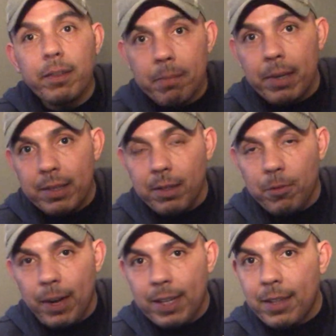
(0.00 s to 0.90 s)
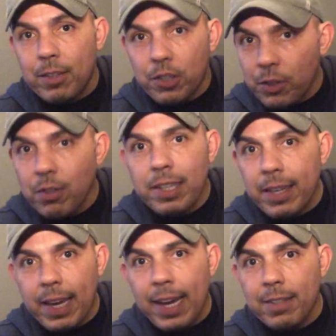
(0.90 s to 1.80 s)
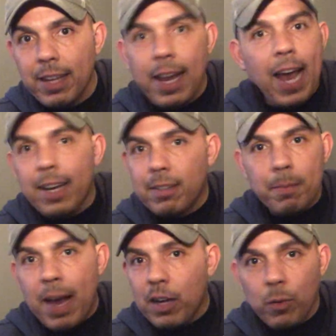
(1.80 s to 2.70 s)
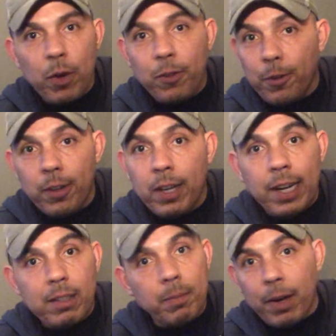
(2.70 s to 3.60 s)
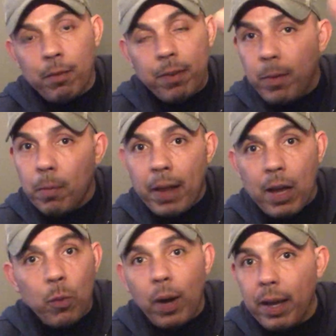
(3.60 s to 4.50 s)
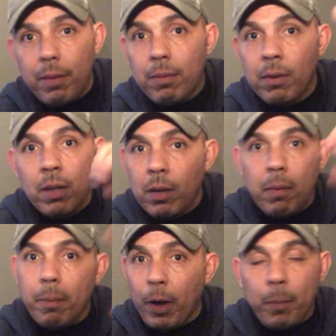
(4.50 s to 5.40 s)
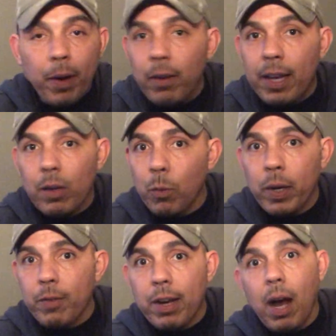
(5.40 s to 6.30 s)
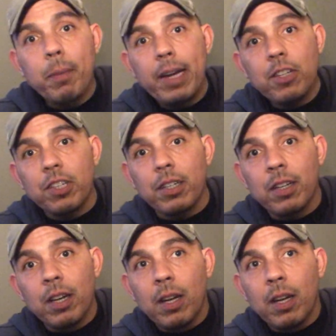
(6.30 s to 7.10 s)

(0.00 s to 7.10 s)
submissive, right? That's usually the case. And it doesn't matter whether it's male, female, black, white, male, like whatever combination.